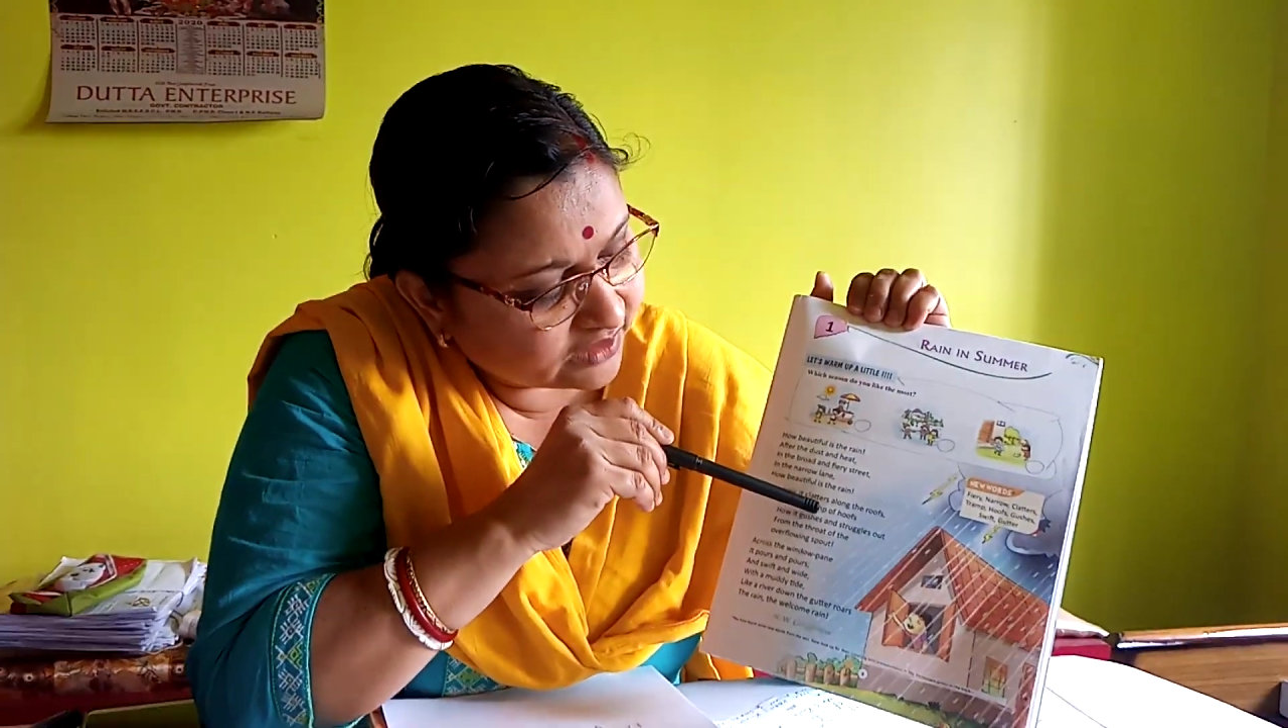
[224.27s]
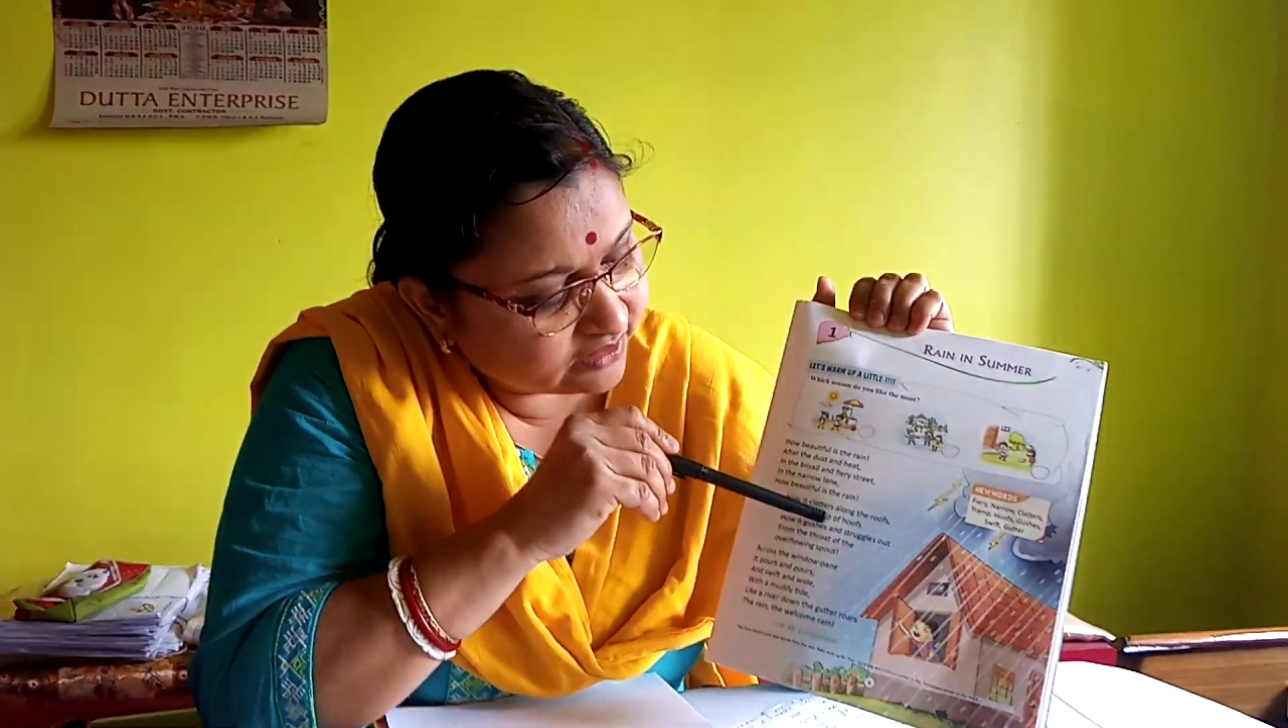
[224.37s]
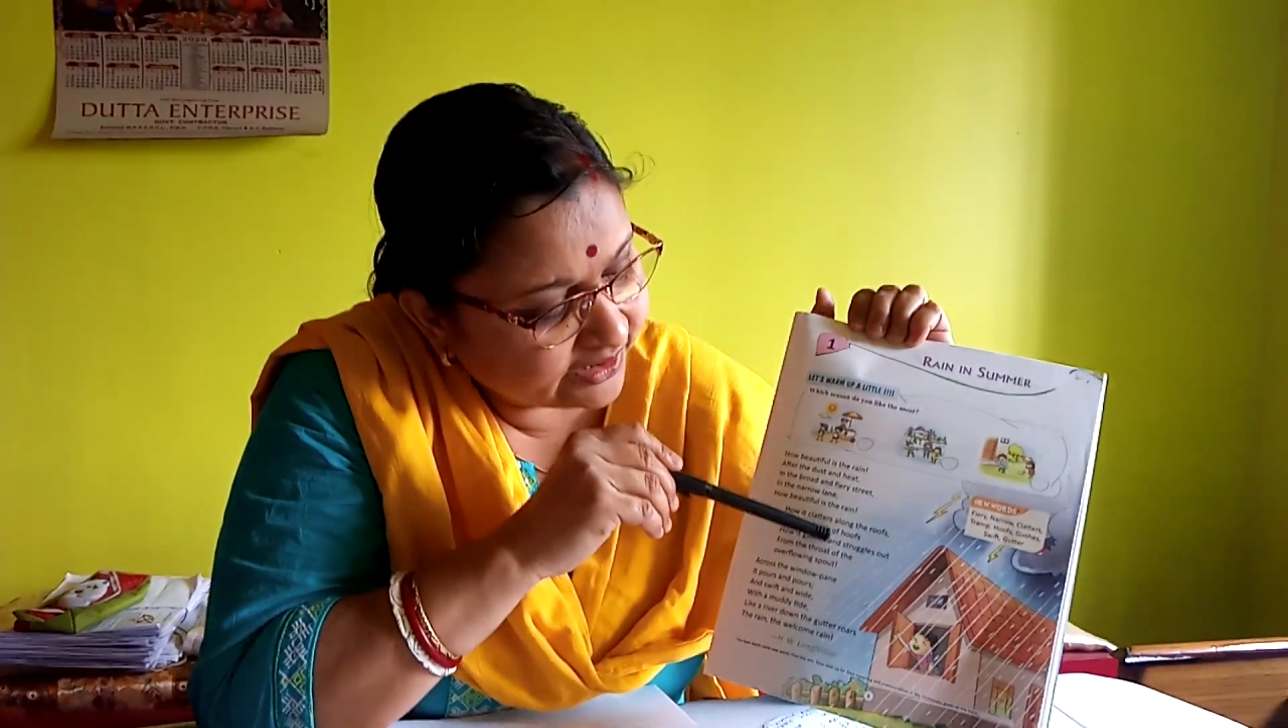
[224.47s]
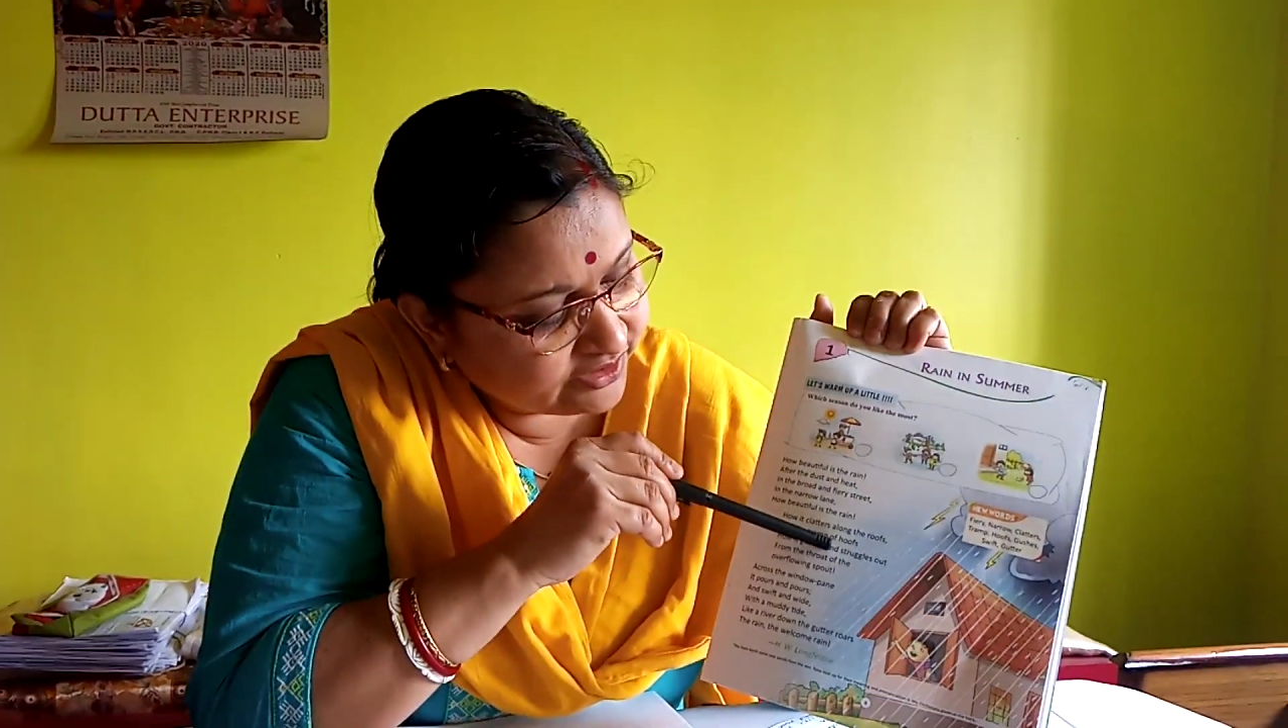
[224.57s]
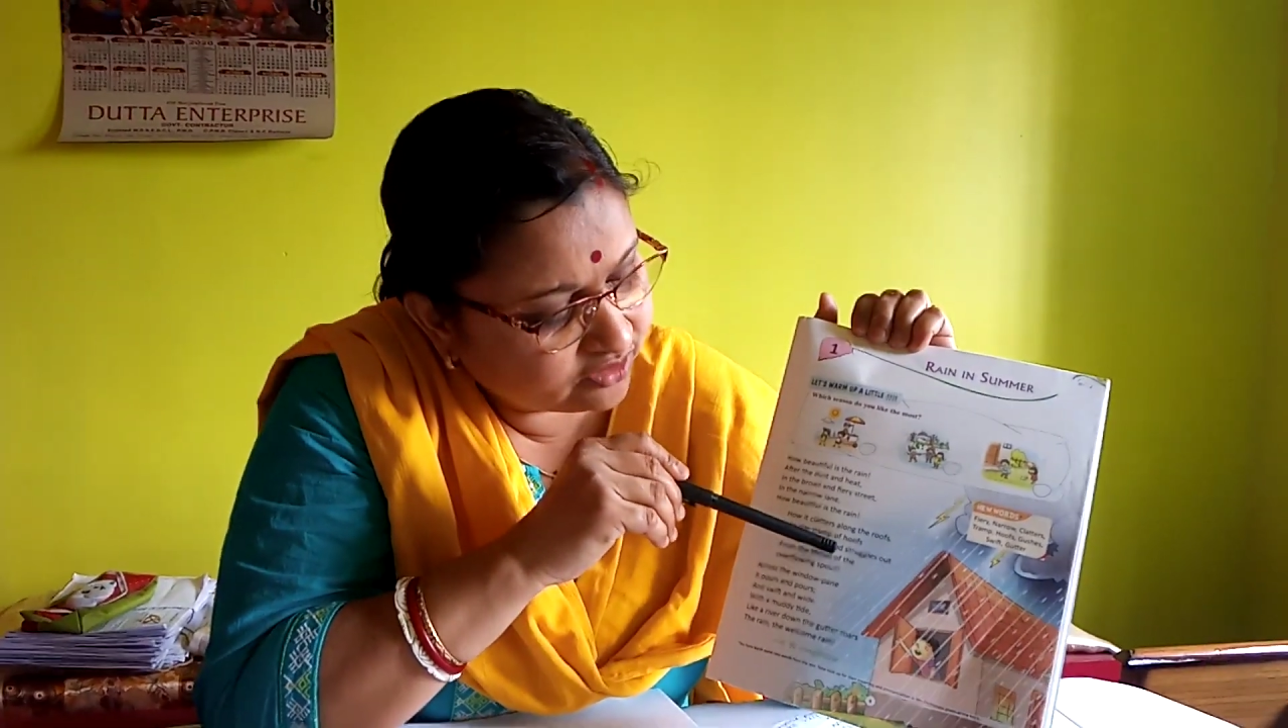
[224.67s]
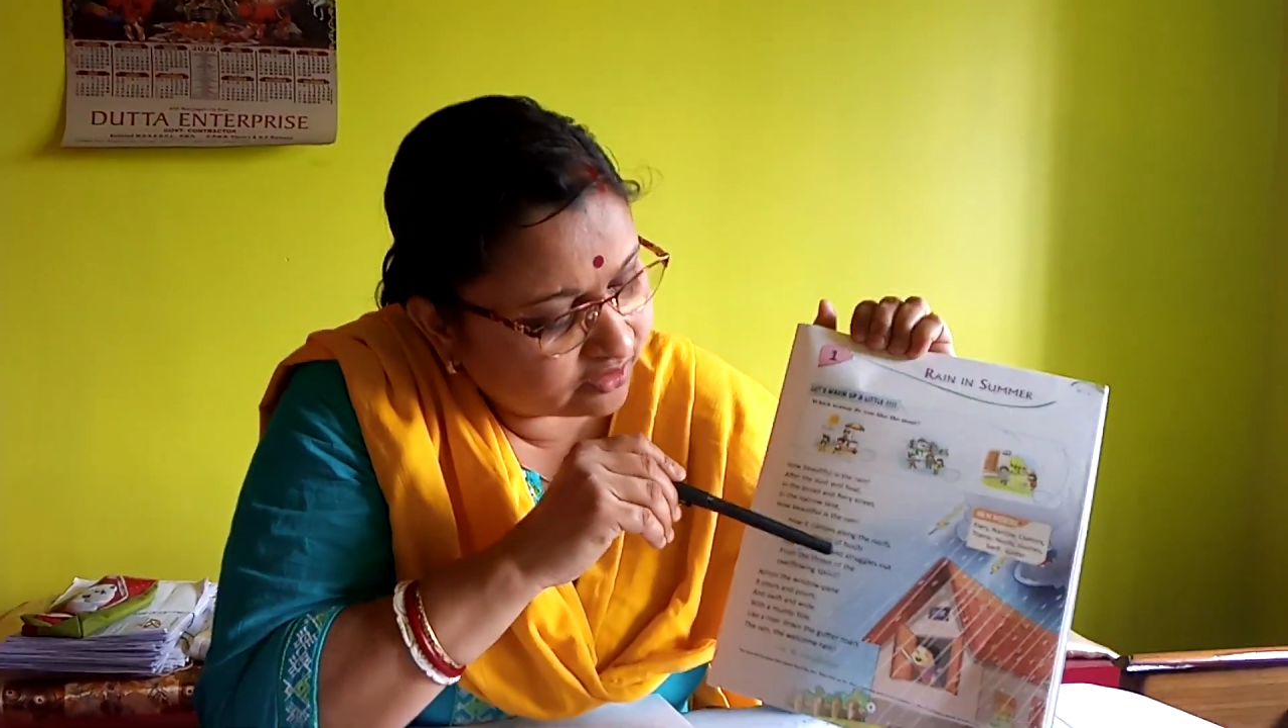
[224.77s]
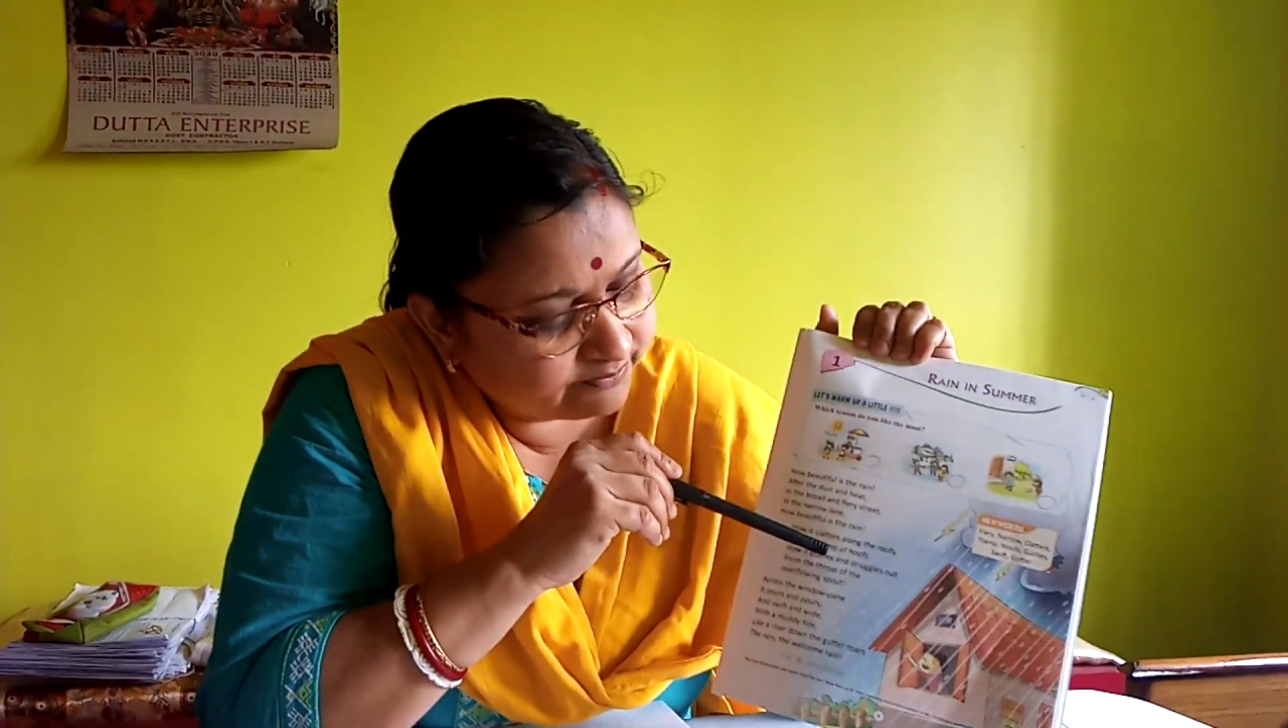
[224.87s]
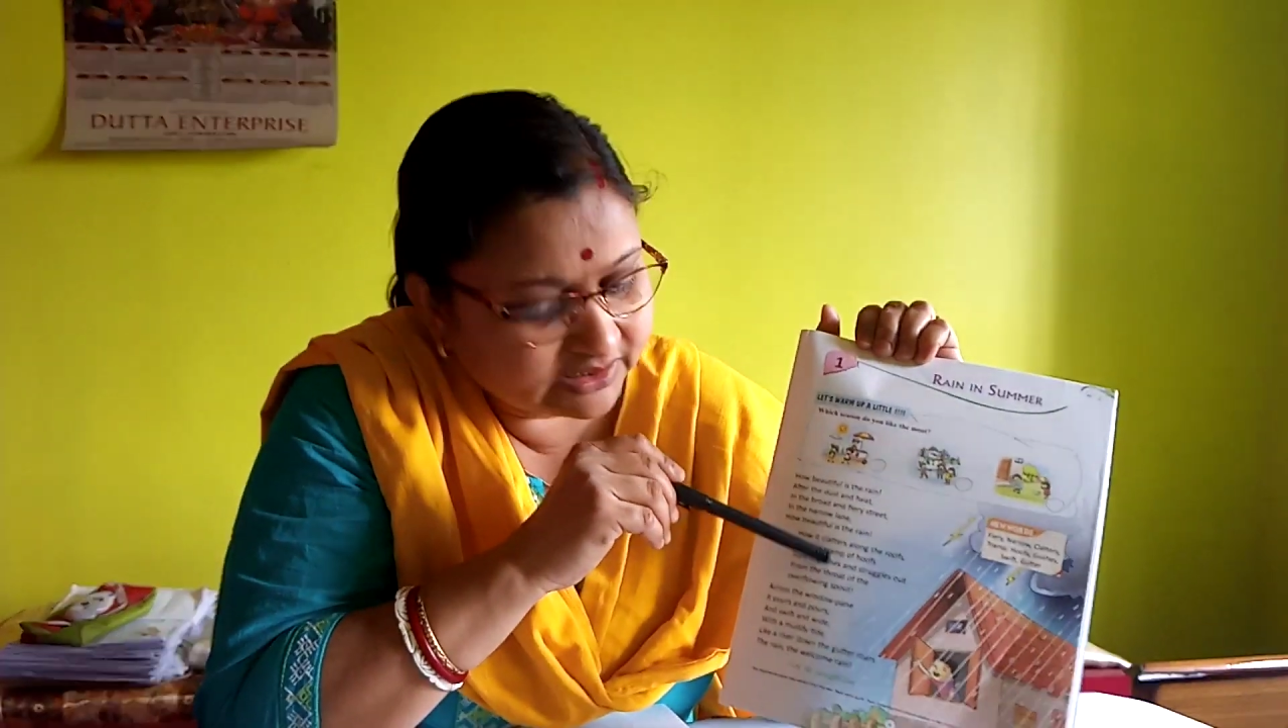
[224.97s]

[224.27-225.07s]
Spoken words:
raindrop